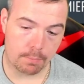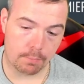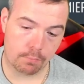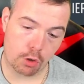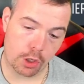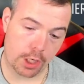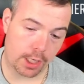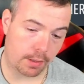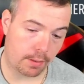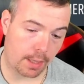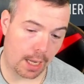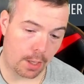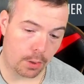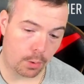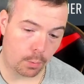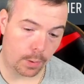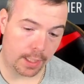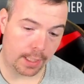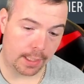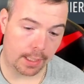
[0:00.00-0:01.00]
running down
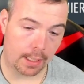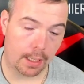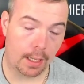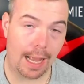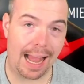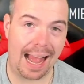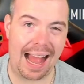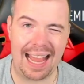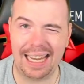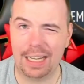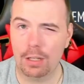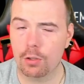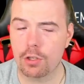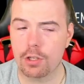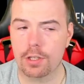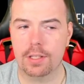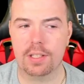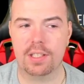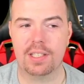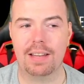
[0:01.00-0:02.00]
the wing,
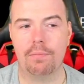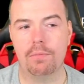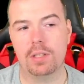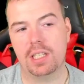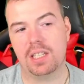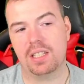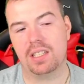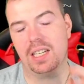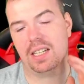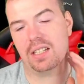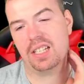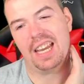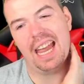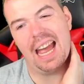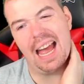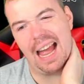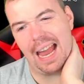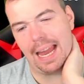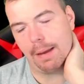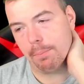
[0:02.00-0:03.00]

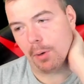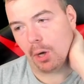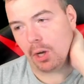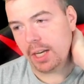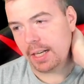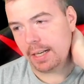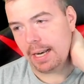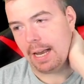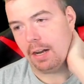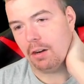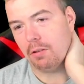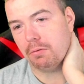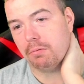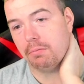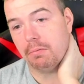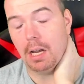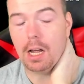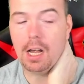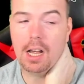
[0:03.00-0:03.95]
876k, buy it now.